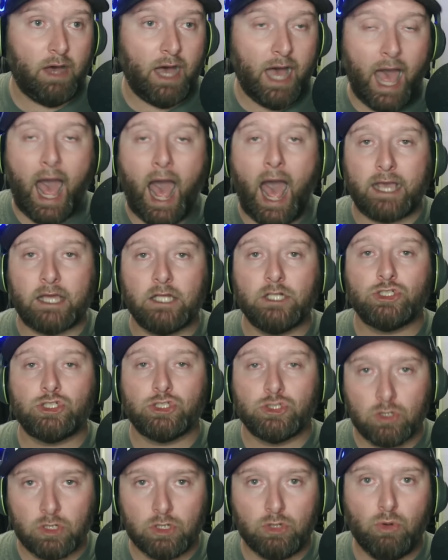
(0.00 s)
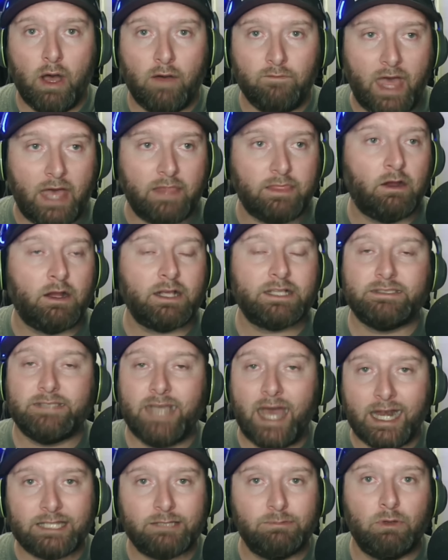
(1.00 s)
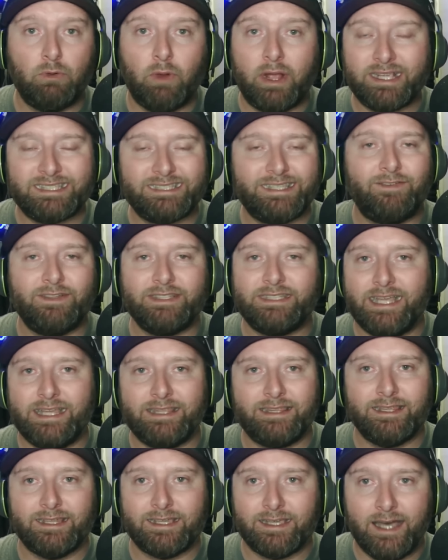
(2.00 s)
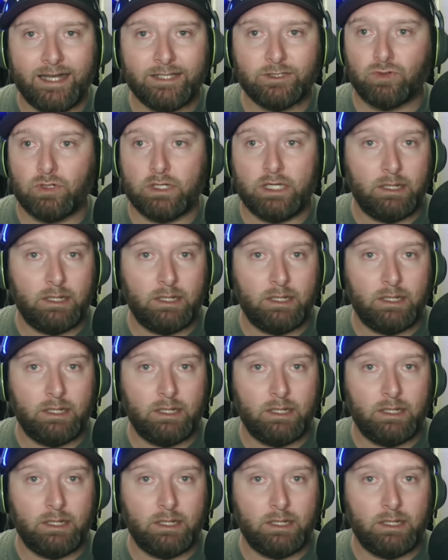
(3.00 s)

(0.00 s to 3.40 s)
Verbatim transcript: I can assure you of that. They're ecstatic to be ranked 17th in the country.